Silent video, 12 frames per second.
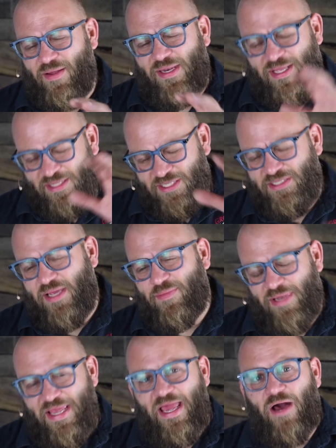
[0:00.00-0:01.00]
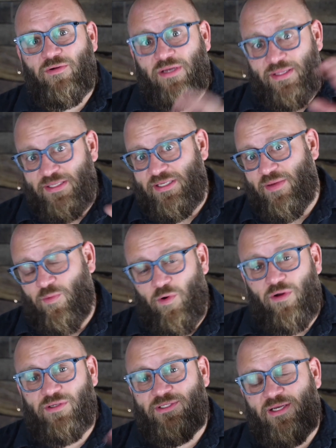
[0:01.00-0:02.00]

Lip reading: not the same layout, not the same walls,